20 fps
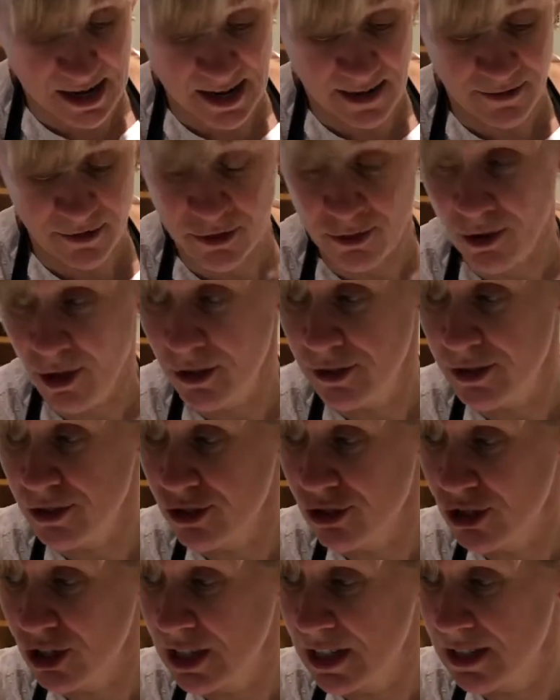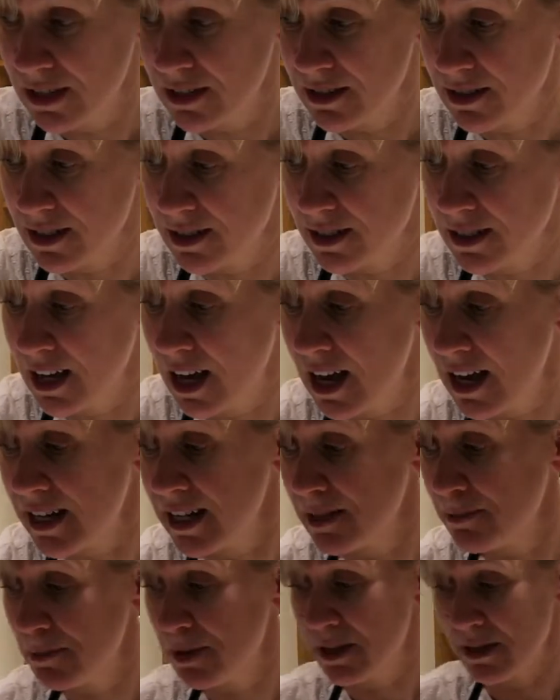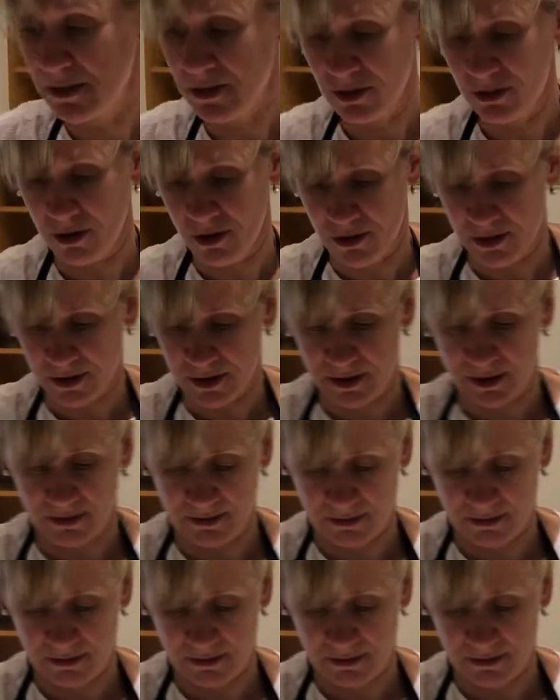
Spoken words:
after all this cheese, a tiny bit of salt.